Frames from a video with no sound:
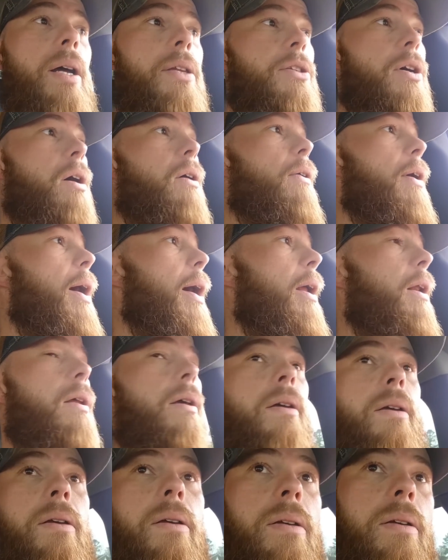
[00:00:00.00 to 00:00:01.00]
That's all right.
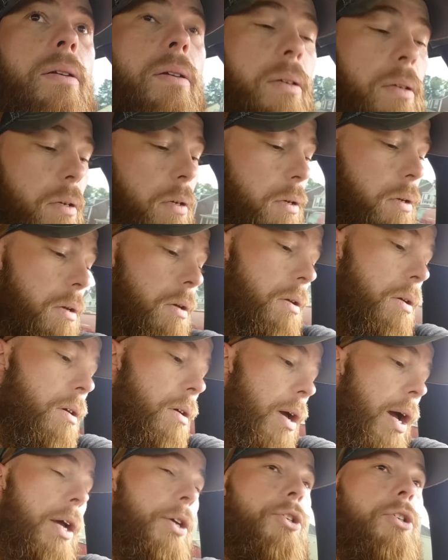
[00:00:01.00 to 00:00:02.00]

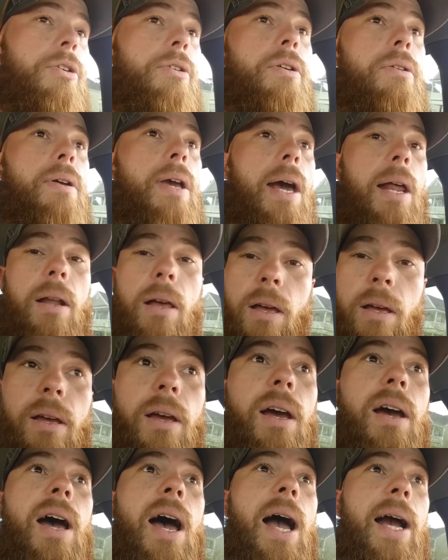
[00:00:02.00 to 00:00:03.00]
I sure do
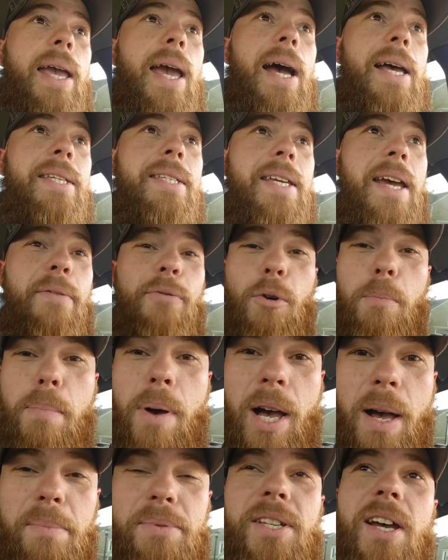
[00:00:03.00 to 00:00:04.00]
I got several
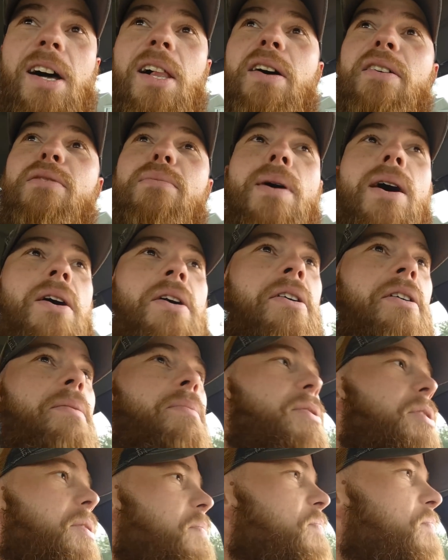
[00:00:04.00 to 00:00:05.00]
bumps all over my
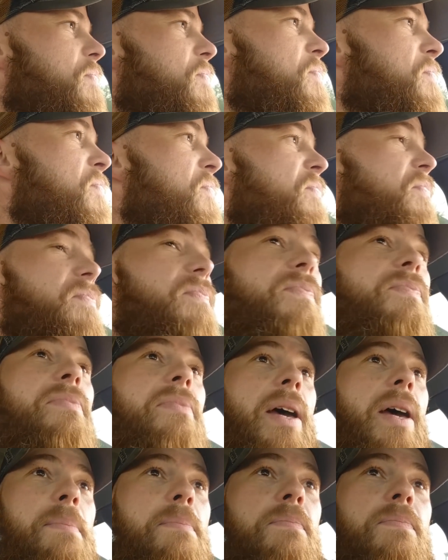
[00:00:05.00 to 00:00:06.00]
arms.
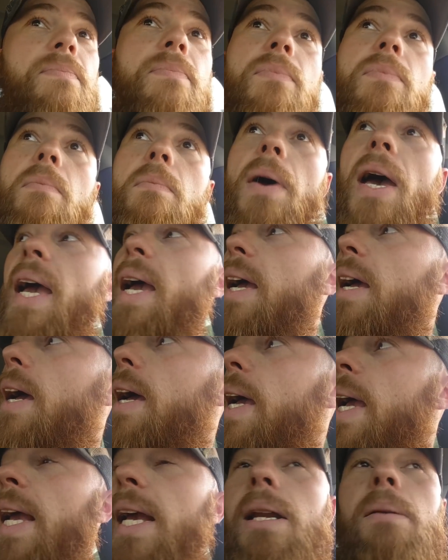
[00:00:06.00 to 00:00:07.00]
They
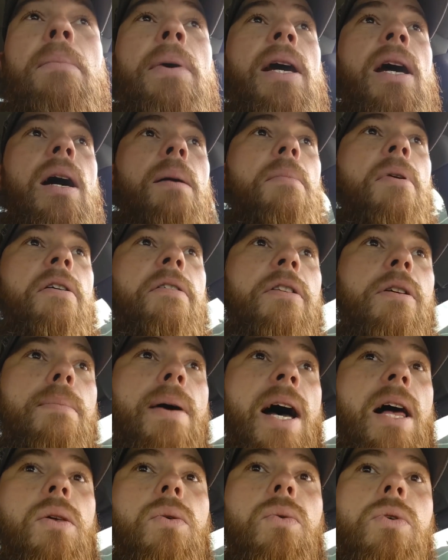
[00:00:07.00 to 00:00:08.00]
eating me up over there
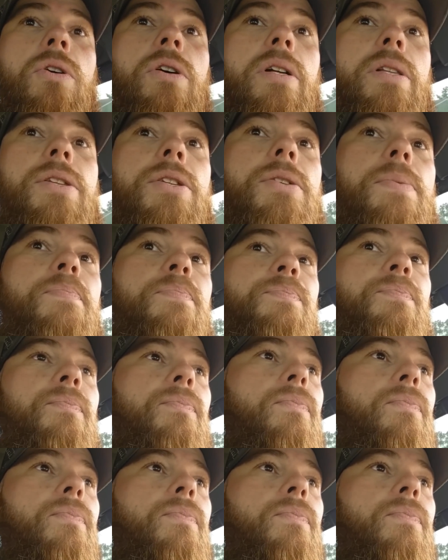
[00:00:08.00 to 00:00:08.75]
by the woods.